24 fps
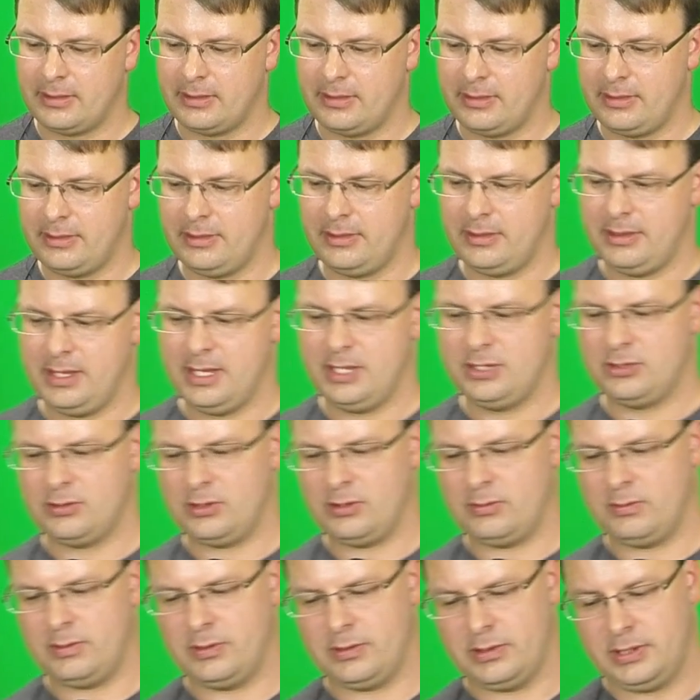
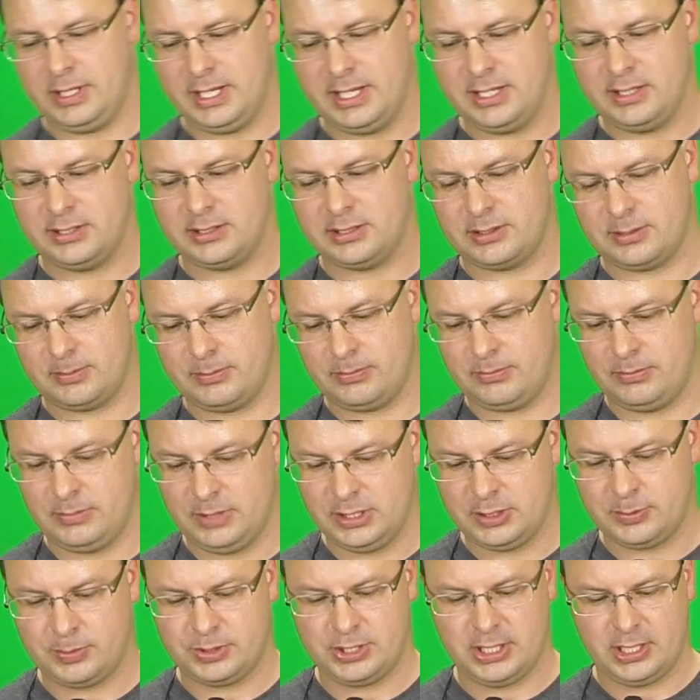
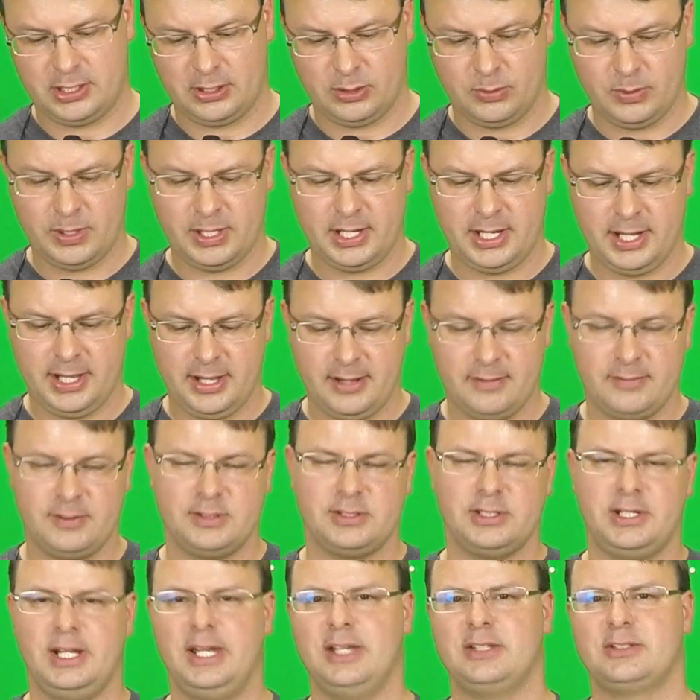this particular one I have
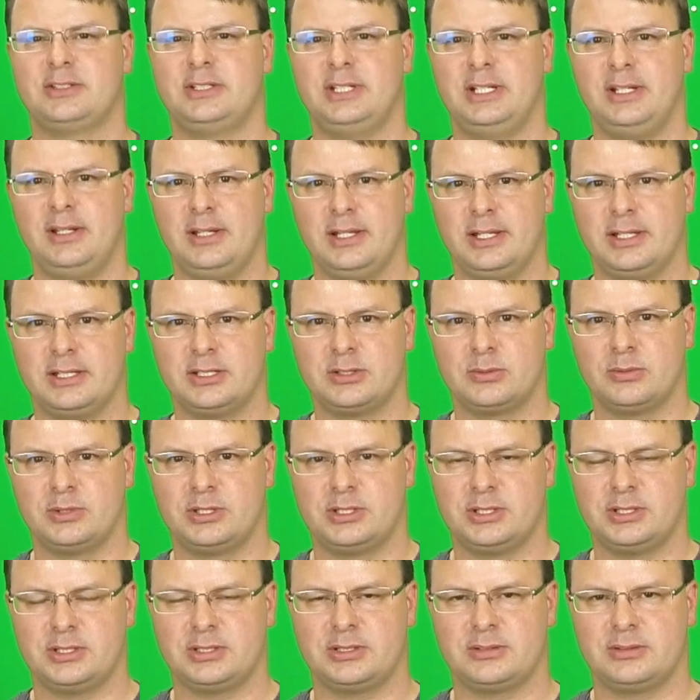is an SD lens,
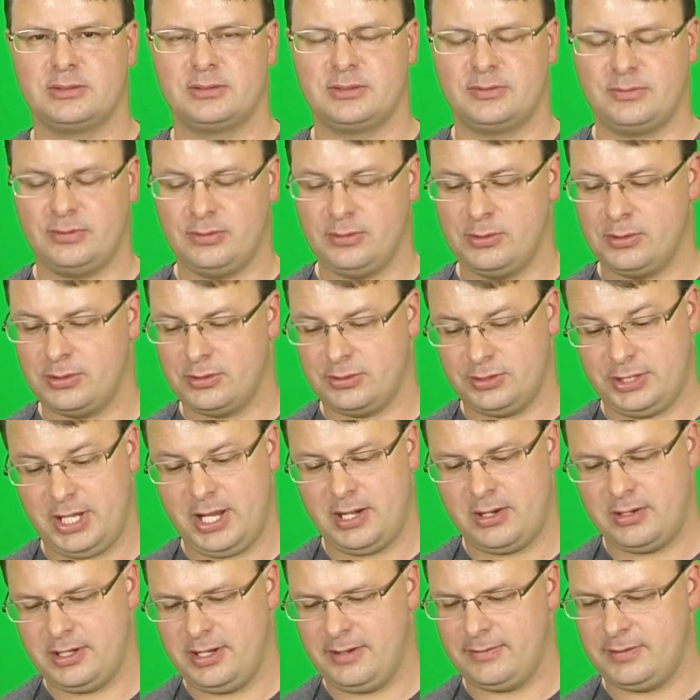which for
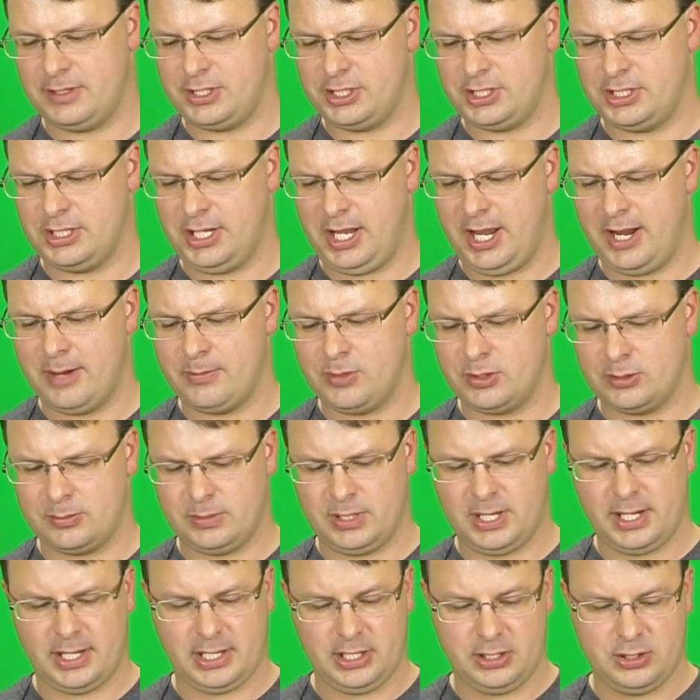standard definition cameras,
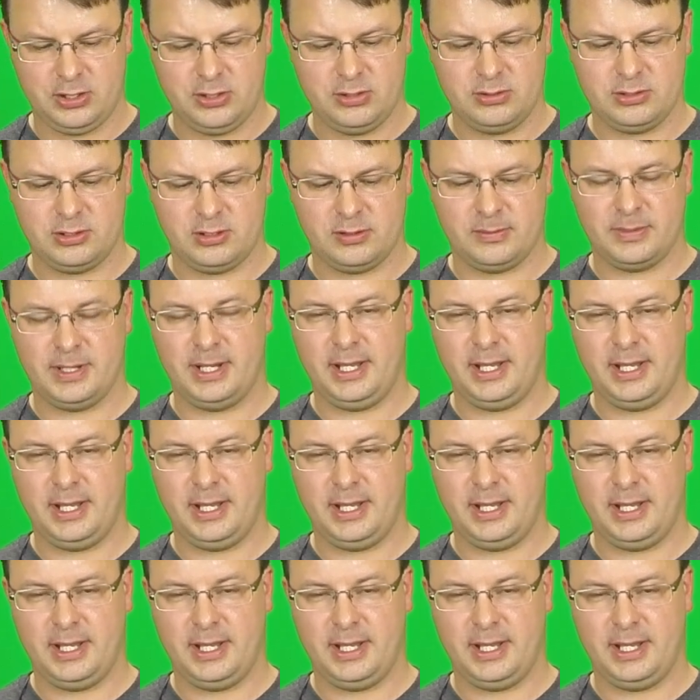but I can use it on my